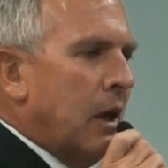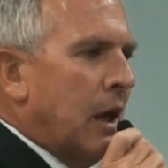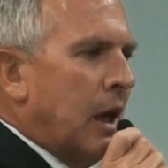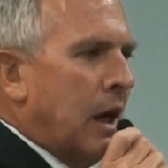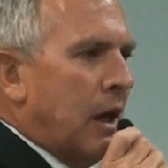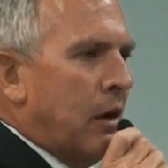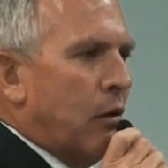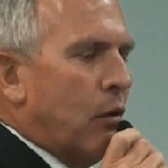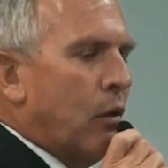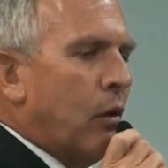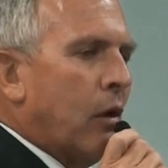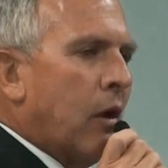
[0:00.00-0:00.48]

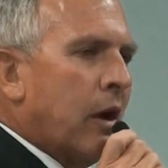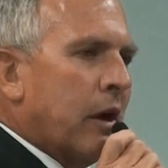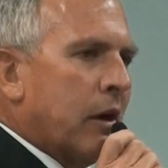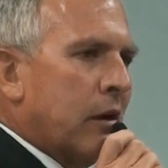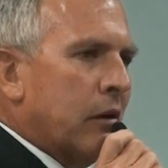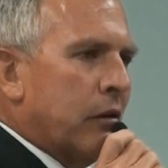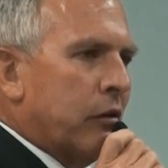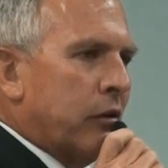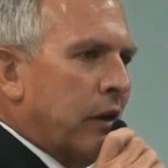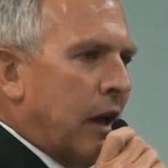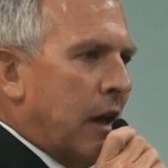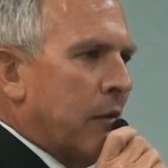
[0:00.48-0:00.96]
And all I
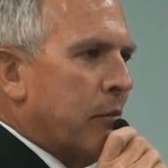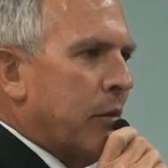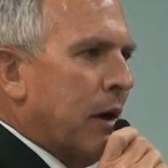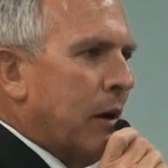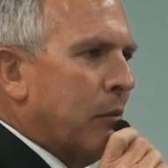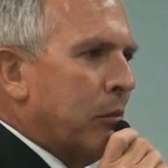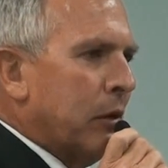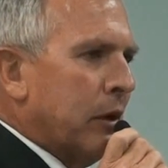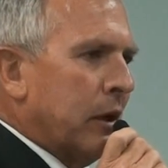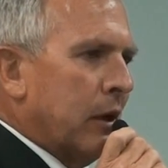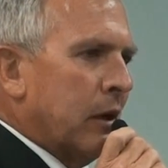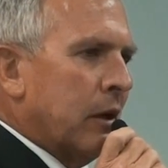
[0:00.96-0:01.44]
can say
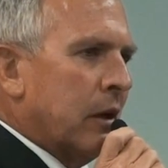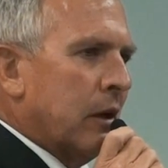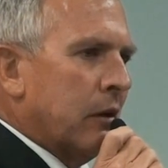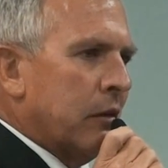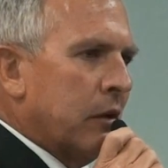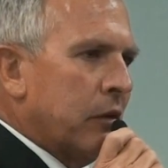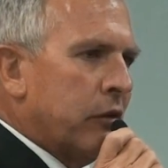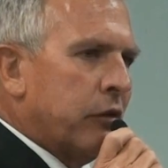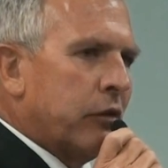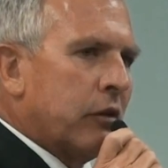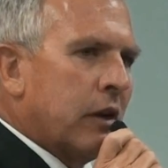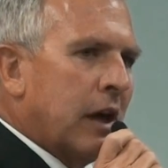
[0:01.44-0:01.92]
publicly at
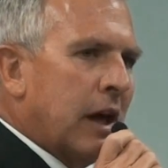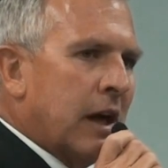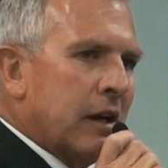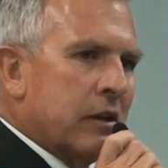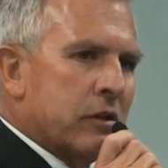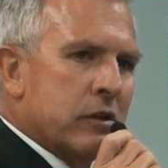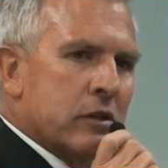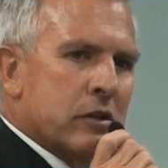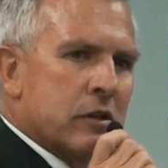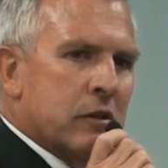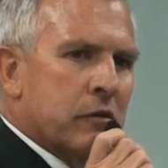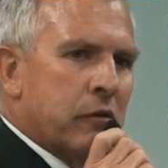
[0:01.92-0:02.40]
this
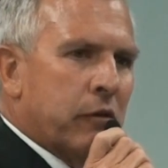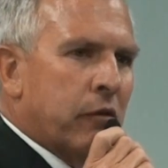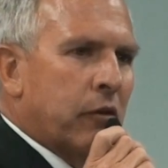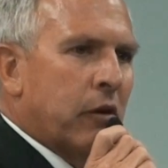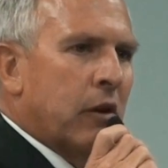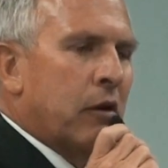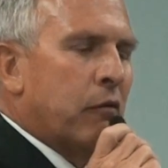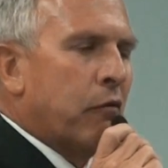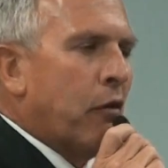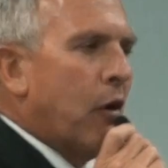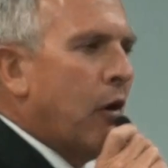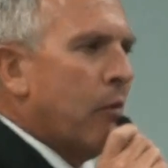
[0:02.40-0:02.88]
stage is
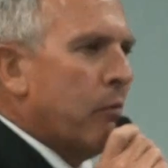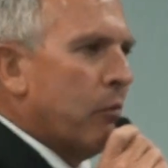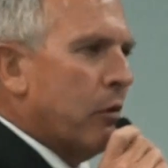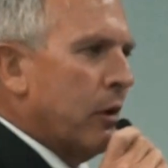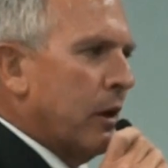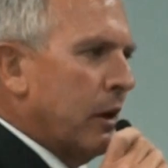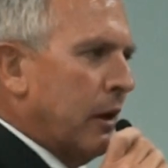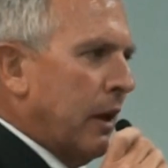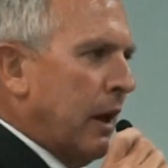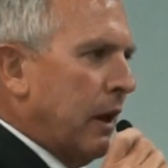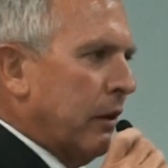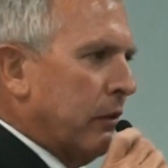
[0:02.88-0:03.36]
that if I'm
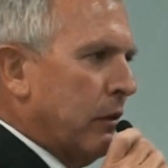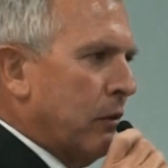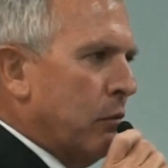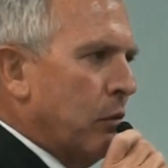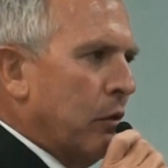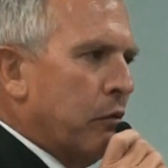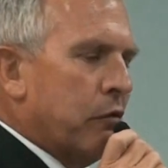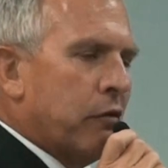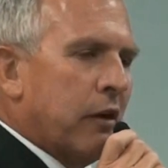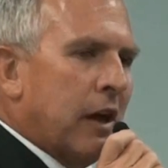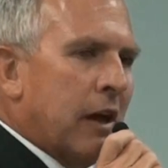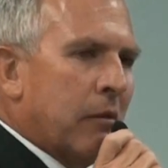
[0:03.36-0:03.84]
re-elected
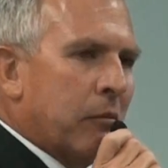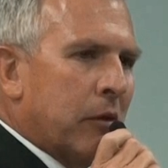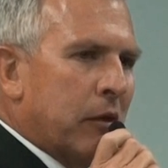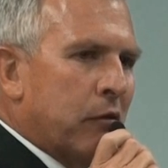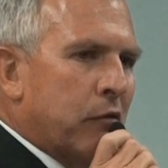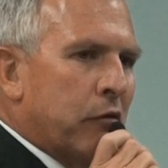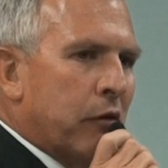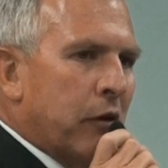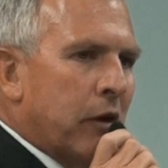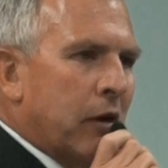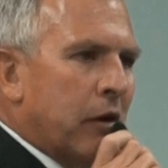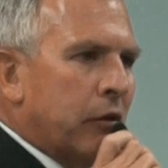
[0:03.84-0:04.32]
with
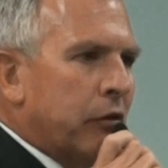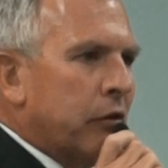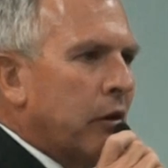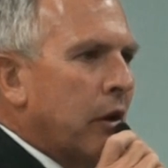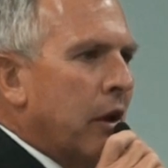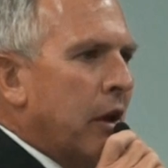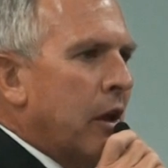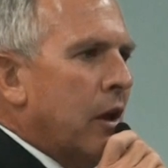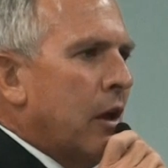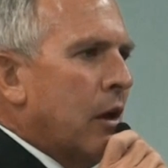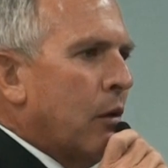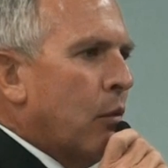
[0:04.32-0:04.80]
Family First,
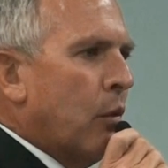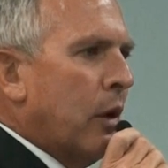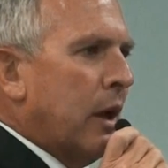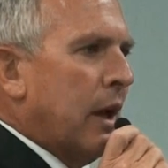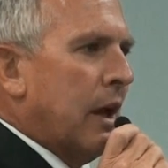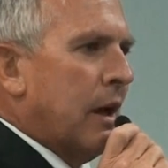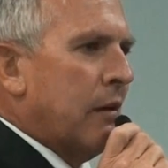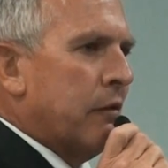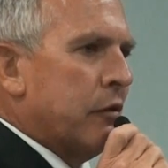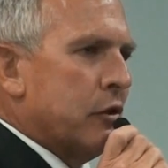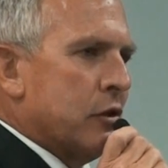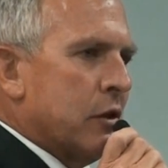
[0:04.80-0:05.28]
we
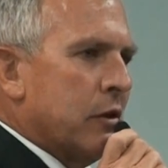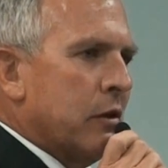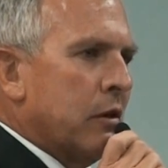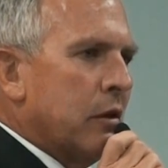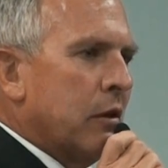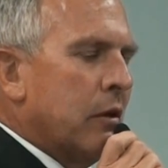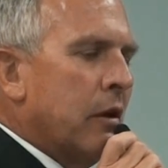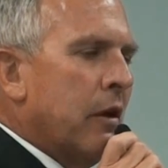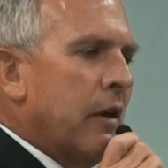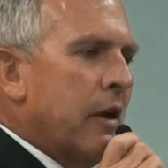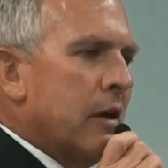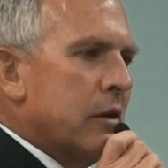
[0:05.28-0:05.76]
have
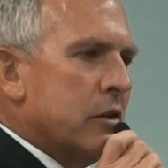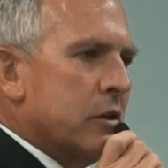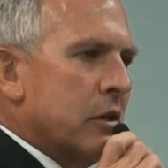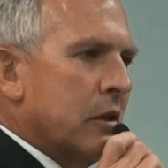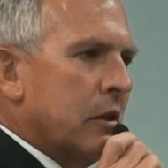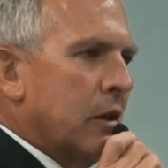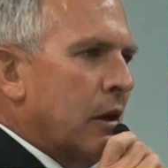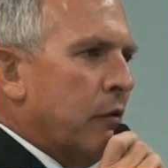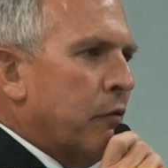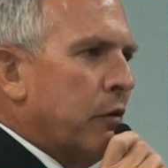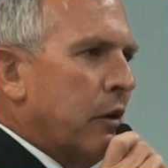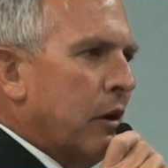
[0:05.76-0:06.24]
2
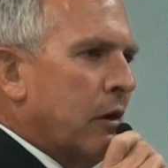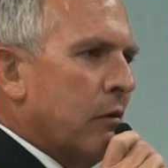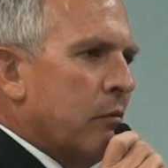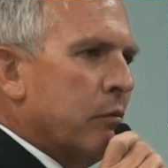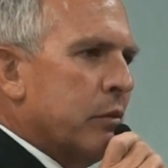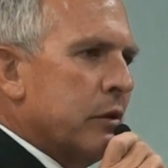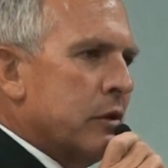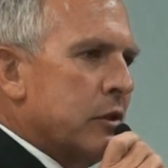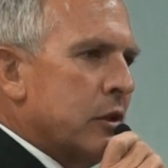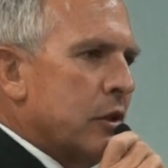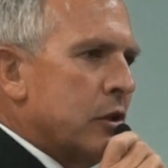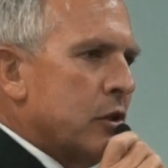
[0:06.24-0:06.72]
significant
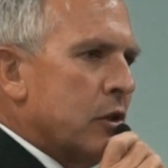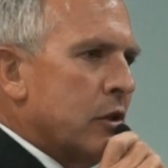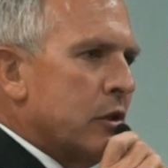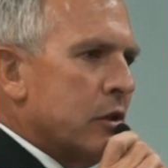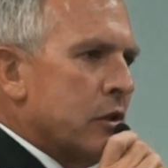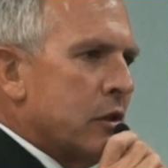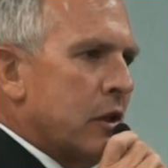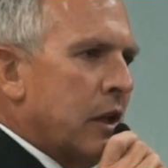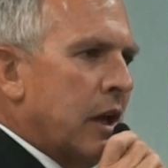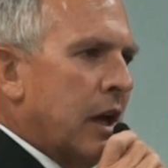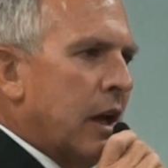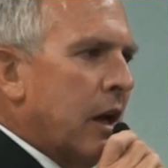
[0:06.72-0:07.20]

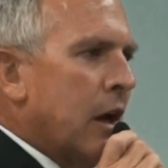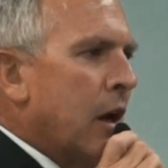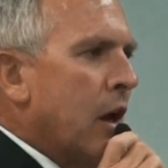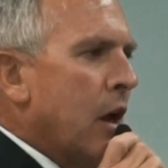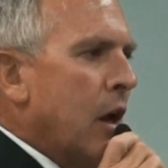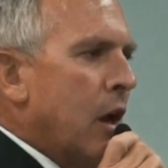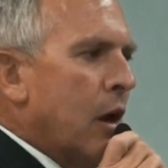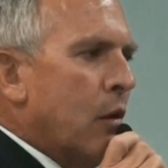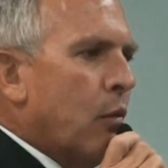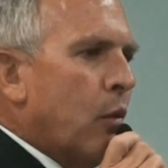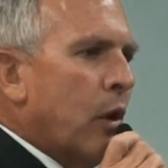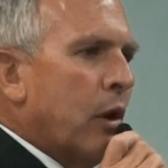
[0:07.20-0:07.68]
positions there.
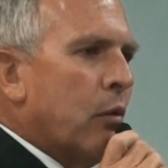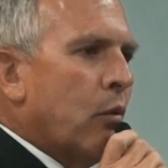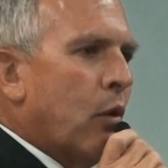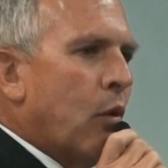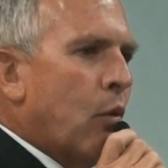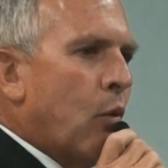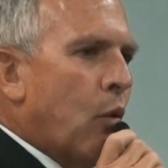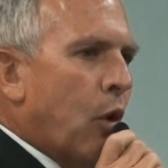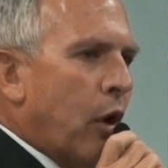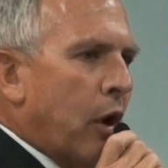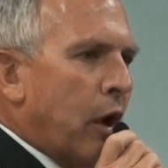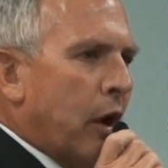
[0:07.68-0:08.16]
We
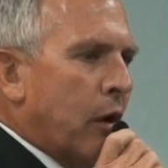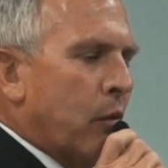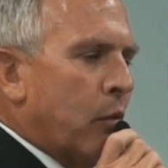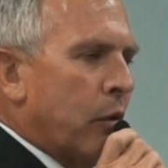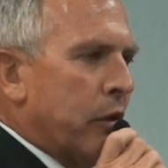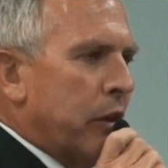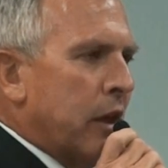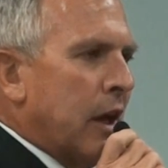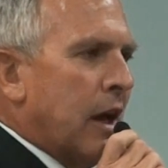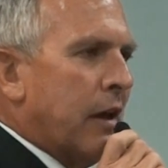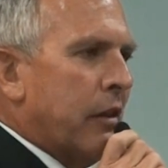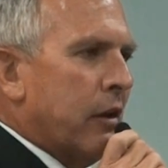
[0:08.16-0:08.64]
will work
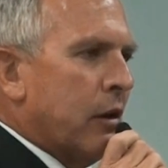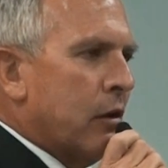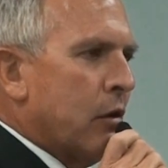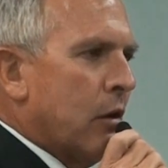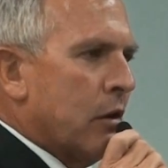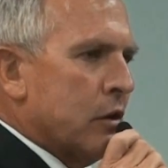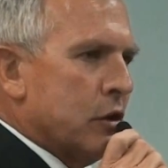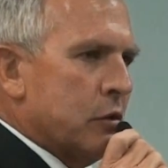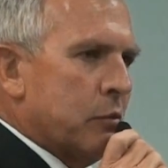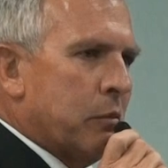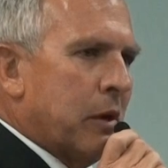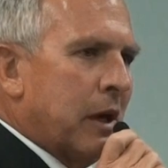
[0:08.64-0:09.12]
with the other
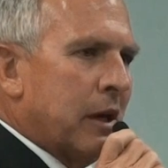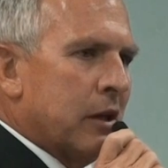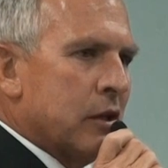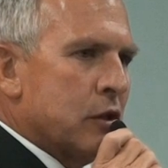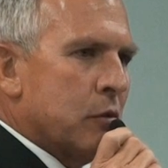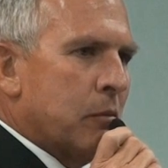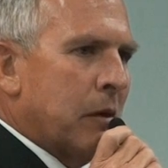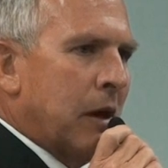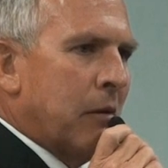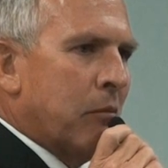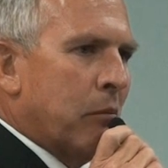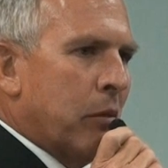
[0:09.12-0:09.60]

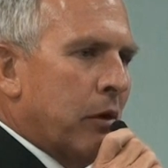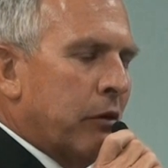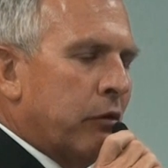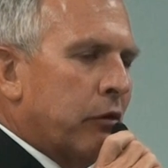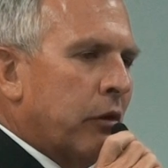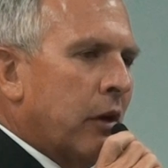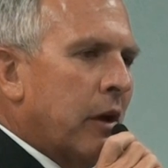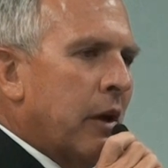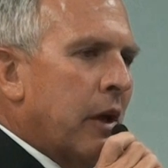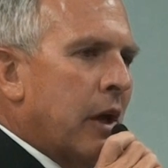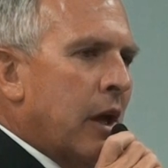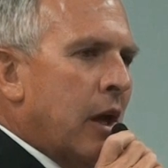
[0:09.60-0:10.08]
crossbench
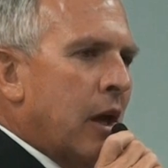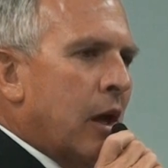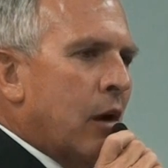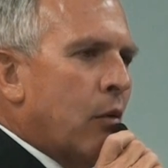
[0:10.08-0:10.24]
members.